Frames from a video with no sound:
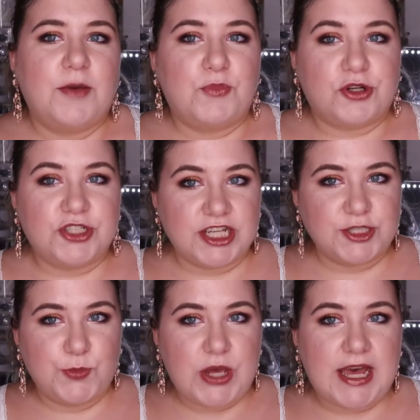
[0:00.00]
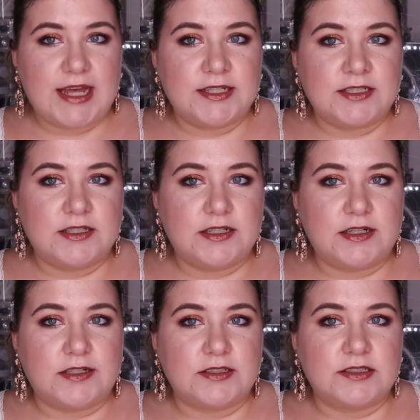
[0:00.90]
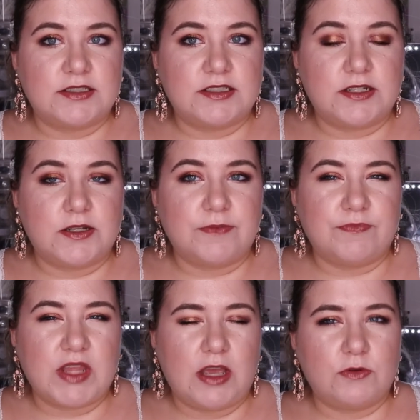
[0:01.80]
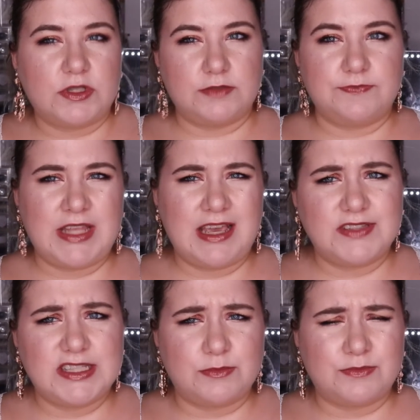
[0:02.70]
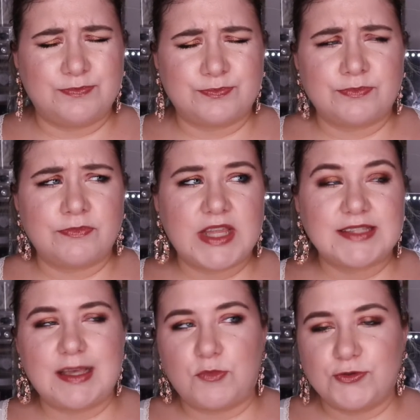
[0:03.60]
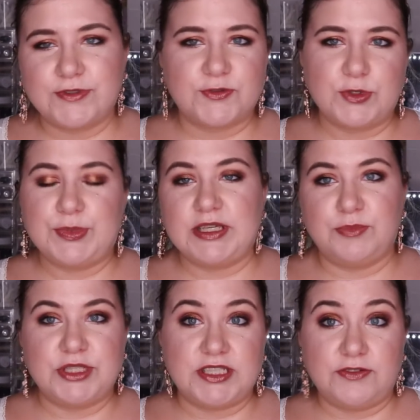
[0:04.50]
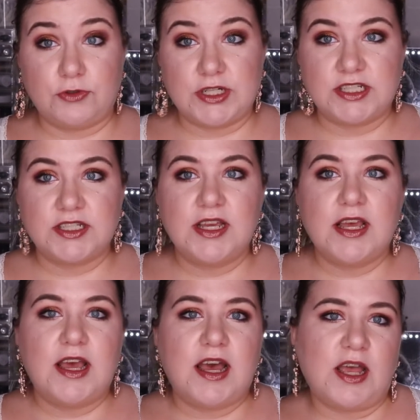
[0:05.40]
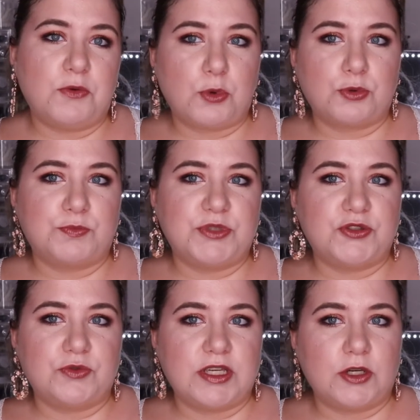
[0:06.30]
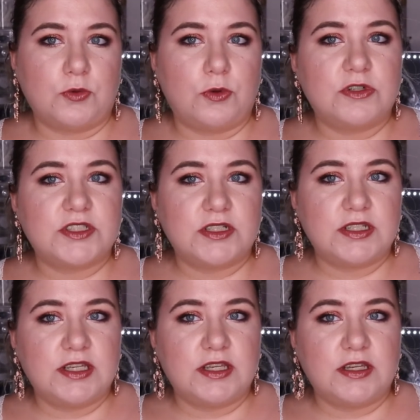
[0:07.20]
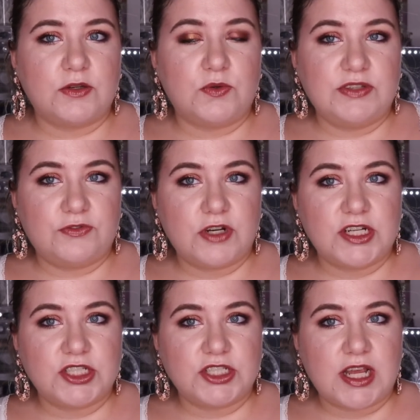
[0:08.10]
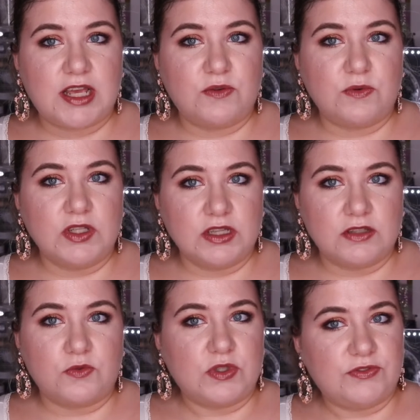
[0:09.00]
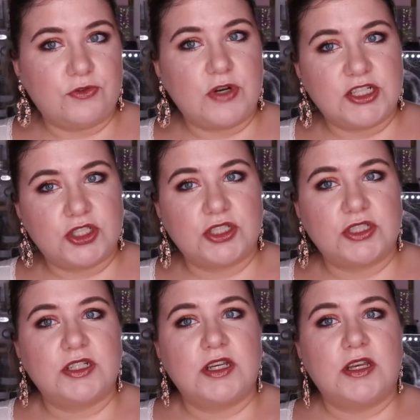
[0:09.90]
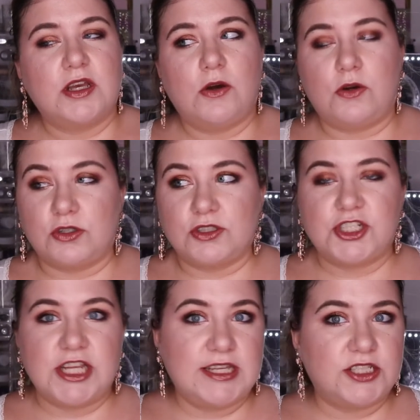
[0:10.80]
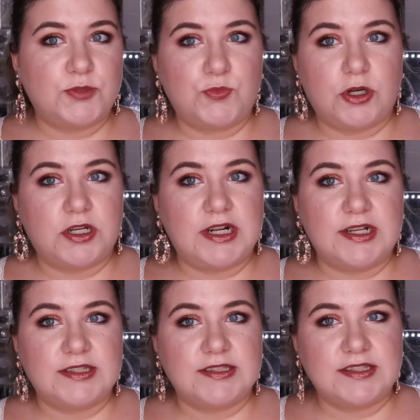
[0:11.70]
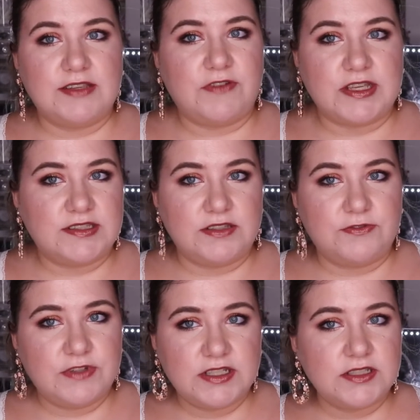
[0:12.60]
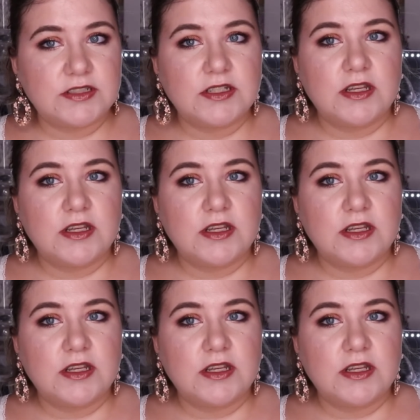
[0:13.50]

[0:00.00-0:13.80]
project pan, and I will have some rules will be a bit different. I won't be doing a quarterly refresh. I will refresh or change products if I see fit,